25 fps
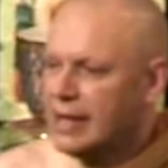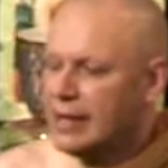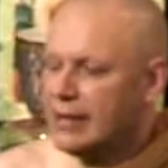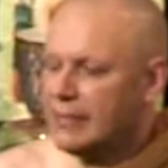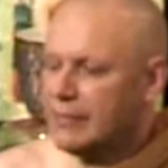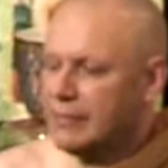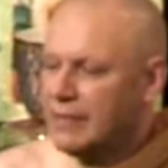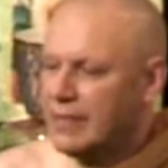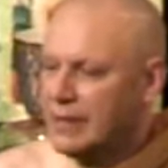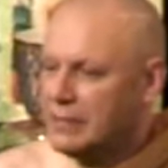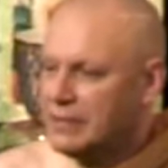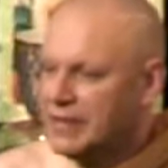
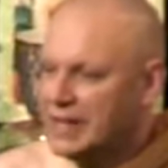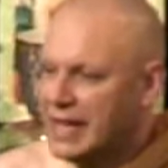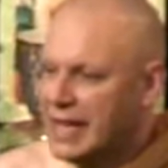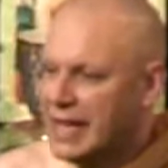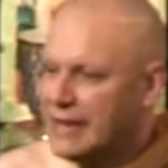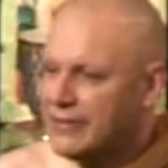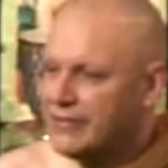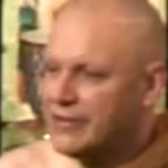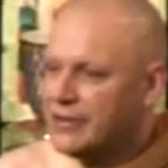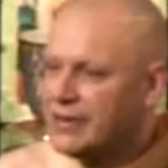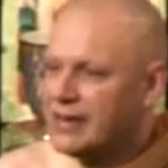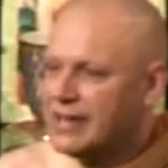Their
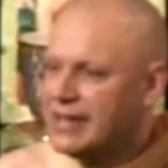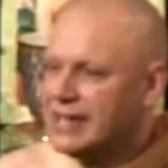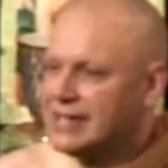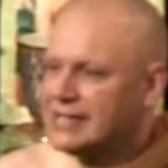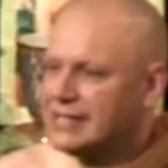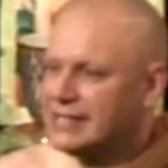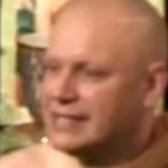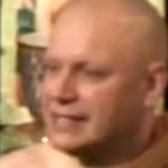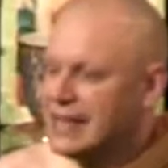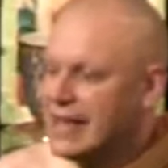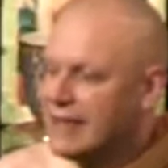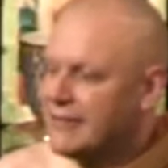behavior
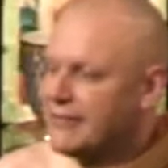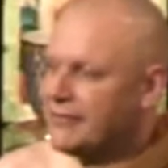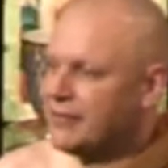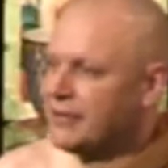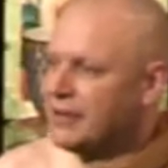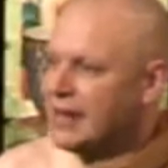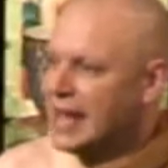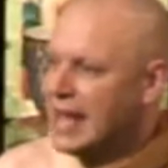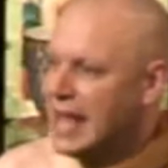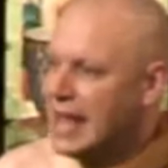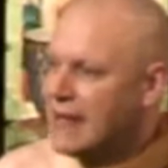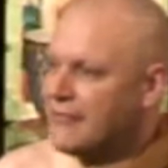is
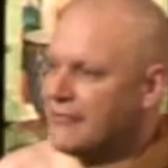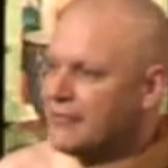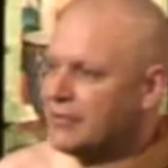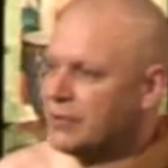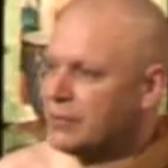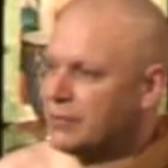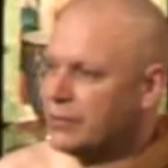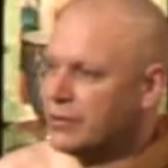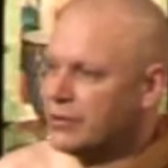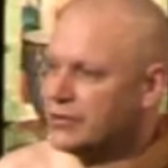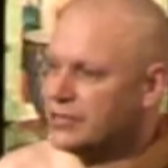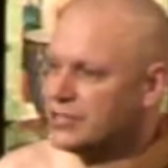never, ever
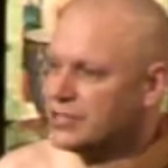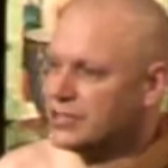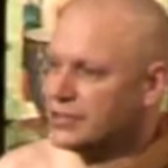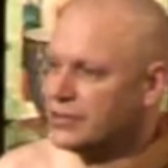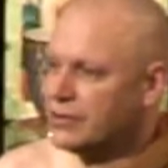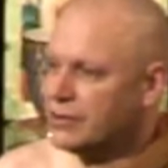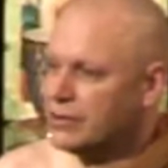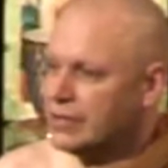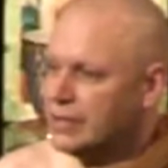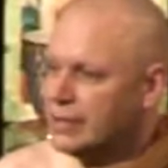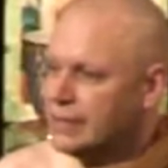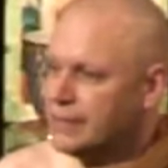
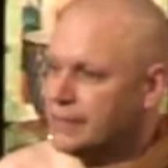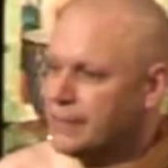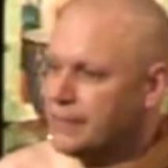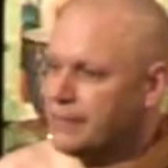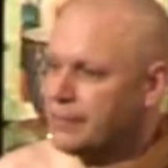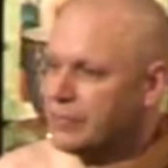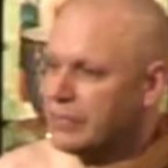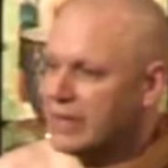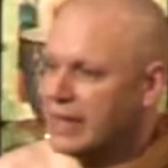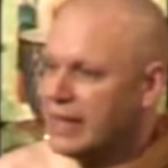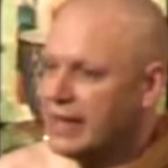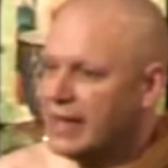personal.
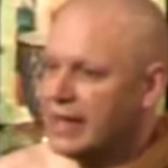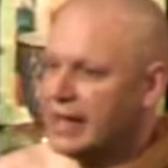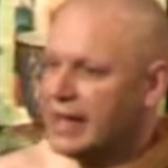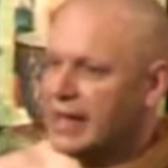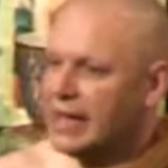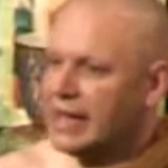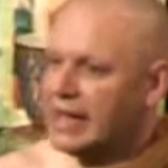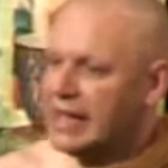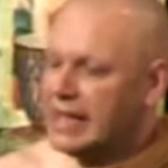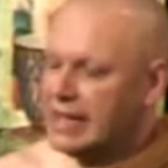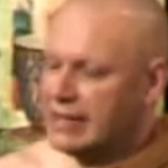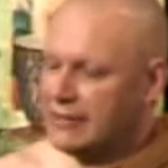
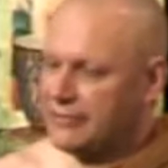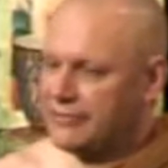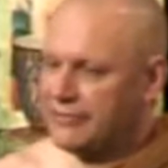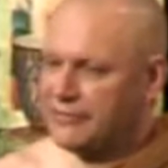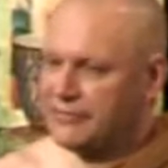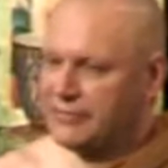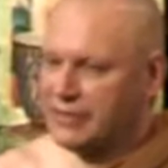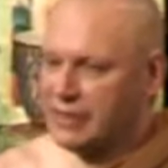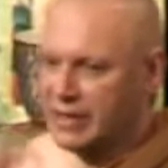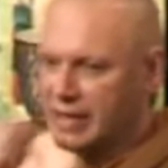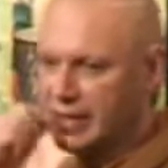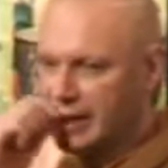
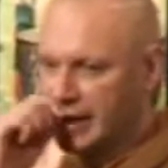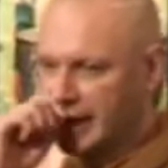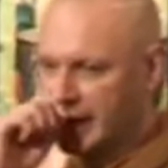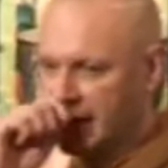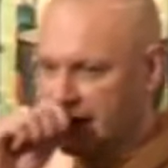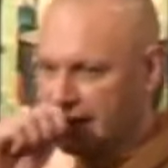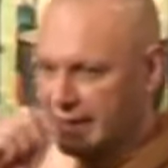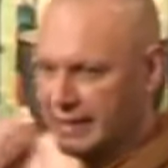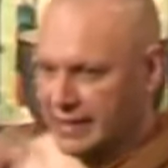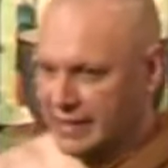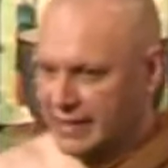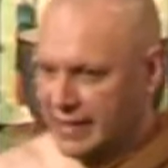If
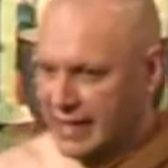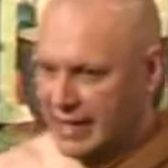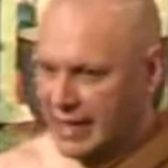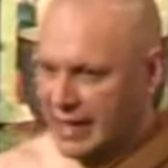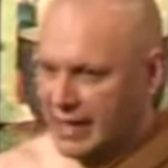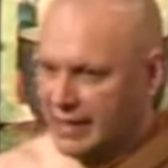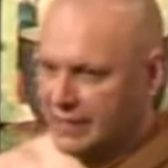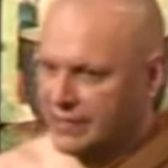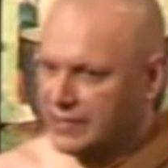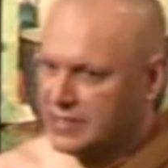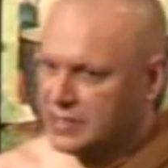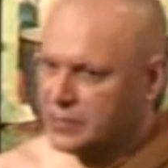
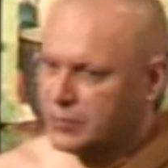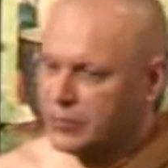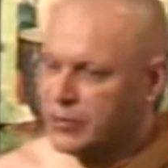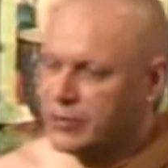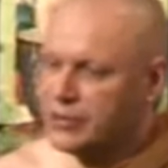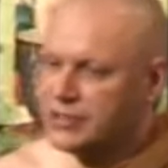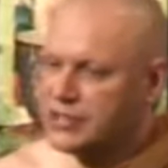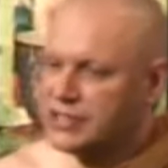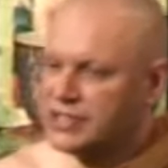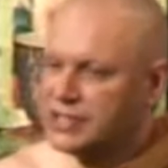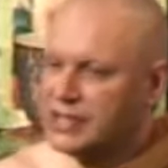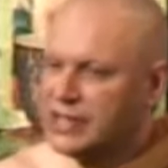this
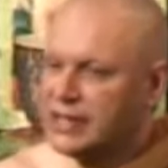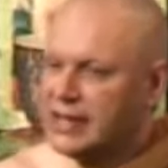person